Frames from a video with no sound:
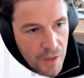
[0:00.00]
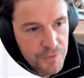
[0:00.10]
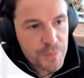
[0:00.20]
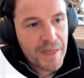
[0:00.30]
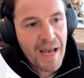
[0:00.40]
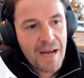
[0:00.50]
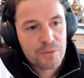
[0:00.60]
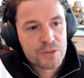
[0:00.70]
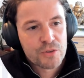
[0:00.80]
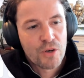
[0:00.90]
I've spent
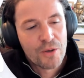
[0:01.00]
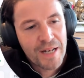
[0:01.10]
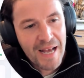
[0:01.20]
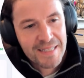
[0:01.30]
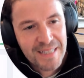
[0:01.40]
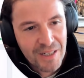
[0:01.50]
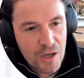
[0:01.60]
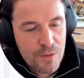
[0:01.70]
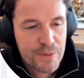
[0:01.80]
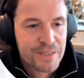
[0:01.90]
hours scrolling asset
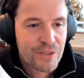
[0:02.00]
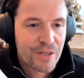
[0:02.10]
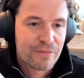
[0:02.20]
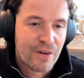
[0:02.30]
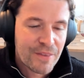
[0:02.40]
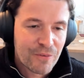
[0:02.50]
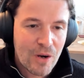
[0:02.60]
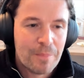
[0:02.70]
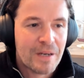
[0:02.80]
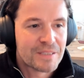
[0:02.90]
libraries trying to find the
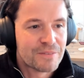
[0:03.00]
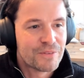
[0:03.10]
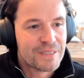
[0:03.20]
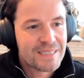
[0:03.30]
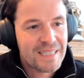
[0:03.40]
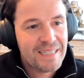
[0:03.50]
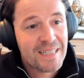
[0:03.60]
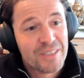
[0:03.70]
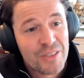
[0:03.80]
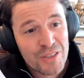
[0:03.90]
right person for a scene,
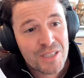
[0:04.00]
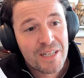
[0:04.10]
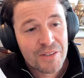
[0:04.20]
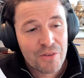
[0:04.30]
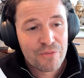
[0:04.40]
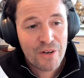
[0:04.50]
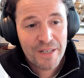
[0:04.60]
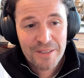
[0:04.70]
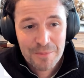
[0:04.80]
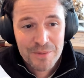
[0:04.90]
and usually I don't
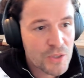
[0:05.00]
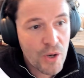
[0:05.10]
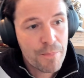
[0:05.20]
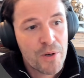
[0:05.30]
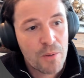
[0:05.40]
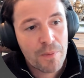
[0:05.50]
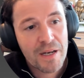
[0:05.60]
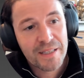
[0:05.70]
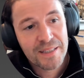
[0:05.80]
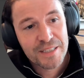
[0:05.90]
find them. So I built a
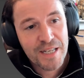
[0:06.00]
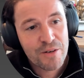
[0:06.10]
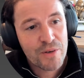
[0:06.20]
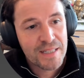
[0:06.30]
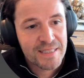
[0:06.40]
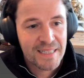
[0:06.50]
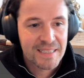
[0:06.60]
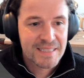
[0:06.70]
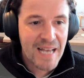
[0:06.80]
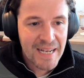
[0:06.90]
plugin that generates the
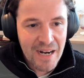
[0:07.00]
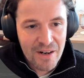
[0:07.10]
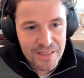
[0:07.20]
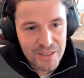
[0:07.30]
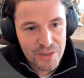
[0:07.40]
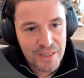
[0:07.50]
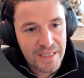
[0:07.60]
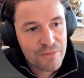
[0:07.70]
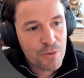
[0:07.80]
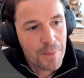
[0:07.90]
exact character you
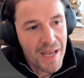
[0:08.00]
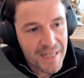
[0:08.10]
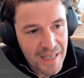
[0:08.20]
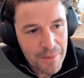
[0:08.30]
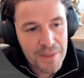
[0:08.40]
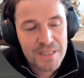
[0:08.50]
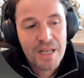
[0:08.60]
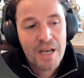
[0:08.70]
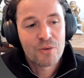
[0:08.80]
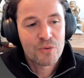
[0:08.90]
need from any image
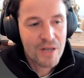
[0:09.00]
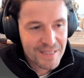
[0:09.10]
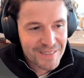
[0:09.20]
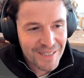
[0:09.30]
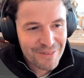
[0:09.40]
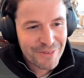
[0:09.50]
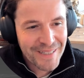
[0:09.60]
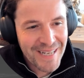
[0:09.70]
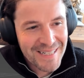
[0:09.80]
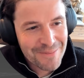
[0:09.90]
right inside of
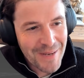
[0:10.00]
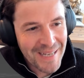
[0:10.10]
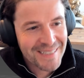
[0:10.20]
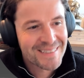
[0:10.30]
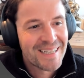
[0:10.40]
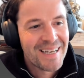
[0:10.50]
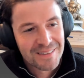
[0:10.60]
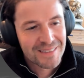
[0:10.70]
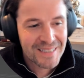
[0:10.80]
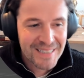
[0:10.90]
3ds Max.
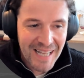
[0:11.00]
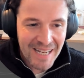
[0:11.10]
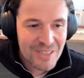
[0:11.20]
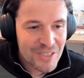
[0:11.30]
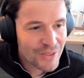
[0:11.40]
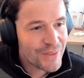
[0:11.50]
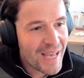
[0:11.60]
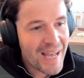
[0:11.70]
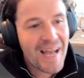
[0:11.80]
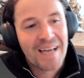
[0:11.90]
So today I'll show you
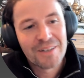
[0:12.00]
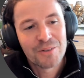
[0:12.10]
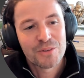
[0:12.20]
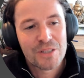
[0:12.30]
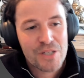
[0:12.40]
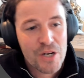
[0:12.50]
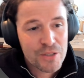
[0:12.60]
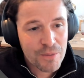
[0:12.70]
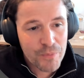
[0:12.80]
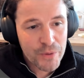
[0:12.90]
that, and I'll also show you
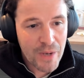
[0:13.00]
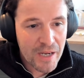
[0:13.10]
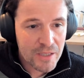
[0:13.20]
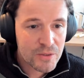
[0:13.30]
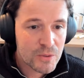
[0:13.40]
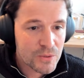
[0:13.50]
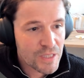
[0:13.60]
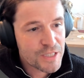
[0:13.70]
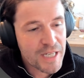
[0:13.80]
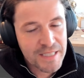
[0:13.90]
some new AI tools
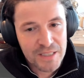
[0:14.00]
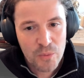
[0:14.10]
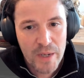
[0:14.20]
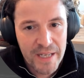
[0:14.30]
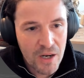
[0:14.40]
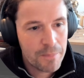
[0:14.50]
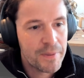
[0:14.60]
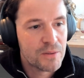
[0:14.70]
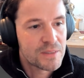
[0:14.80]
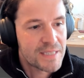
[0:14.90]
that are changing the way I
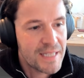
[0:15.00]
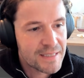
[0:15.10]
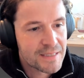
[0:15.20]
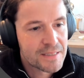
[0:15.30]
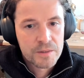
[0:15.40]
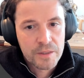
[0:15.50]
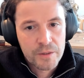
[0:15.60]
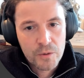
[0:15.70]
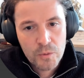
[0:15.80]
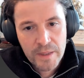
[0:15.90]
build scenes. So
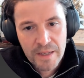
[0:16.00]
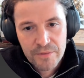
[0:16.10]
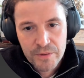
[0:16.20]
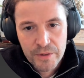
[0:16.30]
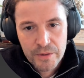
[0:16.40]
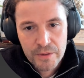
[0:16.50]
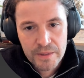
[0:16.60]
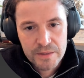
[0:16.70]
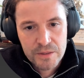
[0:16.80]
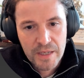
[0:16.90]
all we have to do
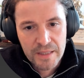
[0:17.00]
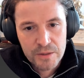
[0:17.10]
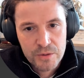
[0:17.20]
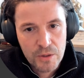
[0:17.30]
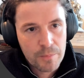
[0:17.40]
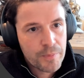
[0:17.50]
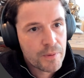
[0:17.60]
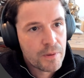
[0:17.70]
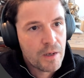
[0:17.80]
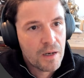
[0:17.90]
is drag and drop
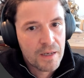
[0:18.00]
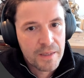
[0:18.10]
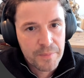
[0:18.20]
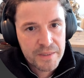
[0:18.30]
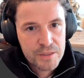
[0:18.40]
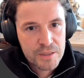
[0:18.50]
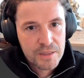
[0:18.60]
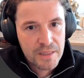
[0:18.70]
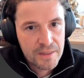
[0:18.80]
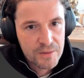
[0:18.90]
our image
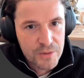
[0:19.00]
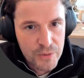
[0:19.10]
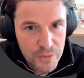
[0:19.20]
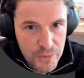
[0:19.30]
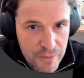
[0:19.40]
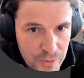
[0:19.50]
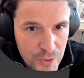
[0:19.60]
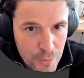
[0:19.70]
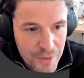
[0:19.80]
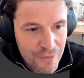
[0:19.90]
into
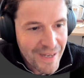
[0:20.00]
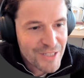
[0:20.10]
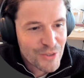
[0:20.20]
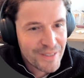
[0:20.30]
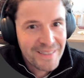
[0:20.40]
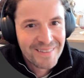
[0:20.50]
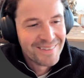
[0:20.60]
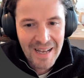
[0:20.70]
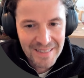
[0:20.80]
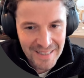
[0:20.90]
Human Factory
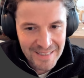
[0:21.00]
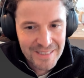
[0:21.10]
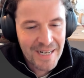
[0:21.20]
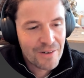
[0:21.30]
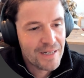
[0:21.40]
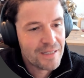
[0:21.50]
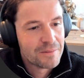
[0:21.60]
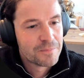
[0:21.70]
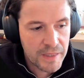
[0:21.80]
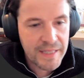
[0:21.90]
and hit generate.
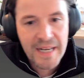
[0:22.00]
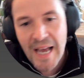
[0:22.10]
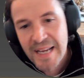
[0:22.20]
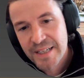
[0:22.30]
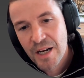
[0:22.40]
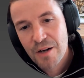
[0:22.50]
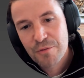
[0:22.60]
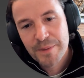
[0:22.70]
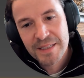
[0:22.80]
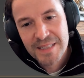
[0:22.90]
And then
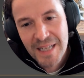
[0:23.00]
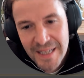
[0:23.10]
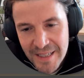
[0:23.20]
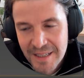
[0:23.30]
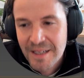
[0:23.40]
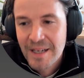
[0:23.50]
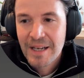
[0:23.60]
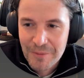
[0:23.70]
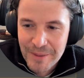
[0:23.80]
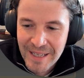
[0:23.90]
8.5 minutes later,
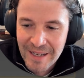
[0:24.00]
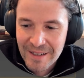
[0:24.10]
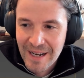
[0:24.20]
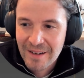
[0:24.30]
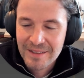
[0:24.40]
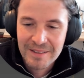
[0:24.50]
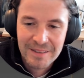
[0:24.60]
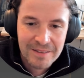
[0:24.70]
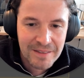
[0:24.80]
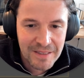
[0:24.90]
we get our
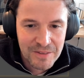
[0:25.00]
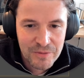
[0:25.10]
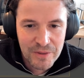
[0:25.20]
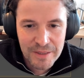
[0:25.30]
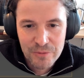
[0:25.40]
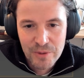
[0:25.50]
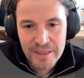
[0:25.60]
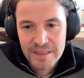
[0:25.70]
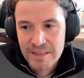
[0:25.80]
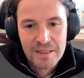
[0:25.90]
character that's fully
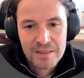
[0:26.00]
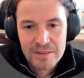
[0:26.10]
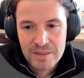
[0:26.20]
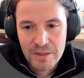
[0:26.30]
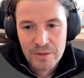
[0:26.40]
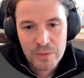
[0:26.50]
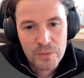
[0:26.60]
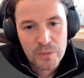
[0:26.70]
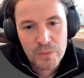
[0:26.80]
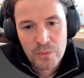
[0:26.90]
rigged.
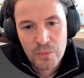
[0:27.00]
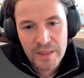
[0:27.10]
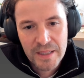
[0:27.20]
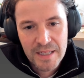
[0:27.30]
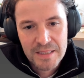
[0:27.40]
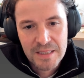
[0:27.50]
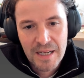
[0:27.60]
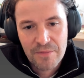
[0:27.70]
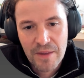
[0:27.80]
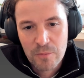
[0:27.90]
So we can actually
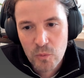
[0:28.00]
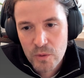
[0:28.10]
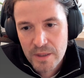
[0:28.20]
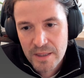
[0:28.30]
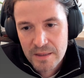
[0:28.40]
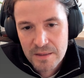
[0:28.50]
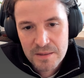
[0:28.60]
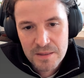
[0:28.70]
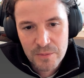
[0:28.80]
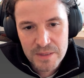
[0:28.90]
have them walk in.
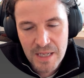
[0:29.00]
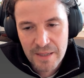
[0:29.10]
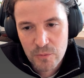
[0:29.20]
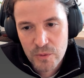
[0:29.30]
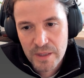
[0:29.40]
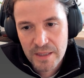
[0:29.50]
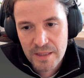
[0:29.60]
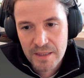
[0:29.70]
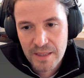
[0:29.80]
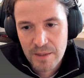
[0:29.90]
So we select walk in
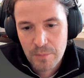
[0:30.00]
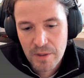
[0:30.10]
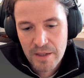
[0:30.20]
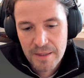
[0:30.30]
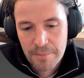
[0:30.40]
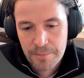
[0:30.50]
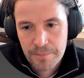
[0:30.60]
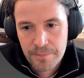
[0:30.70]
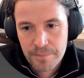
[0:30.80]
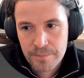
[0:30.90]
and hit apply.
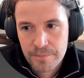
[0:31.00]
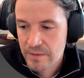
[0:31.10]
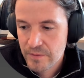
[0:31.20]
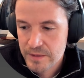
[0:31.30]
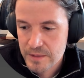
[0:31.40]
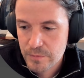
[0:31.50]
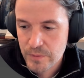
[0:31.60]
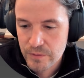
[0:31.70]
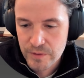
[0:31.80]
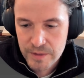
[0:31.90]
If I just
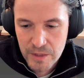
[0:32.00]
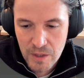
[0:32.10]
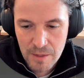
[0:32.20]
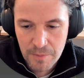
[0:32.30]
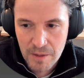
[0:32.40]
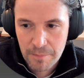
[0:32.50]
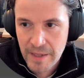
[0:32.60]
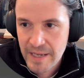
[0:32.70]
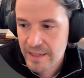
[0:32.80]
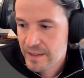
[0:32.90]
move the timeline
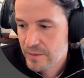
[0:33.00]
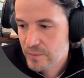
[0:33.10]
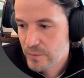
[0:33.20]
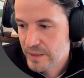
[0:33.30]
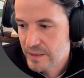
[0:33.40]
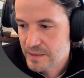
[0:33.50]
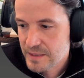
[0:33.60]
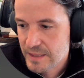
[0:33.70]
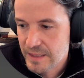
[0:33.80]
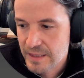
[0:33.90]
back, we can
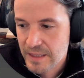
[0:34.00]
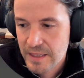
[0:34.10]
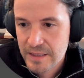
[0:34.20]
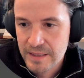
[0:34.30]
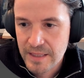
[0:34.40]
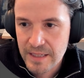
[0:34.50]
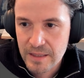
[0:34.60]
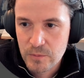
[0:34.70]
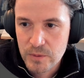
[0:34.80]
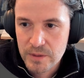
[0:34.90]
see that they
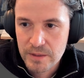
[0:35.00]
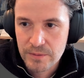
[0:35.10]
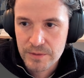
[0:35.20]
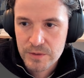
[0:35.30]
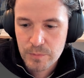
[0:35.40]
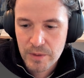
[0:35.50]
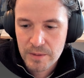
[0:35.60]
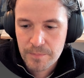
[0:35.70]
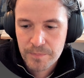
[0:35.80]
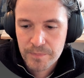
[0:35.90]
are walking on the spot.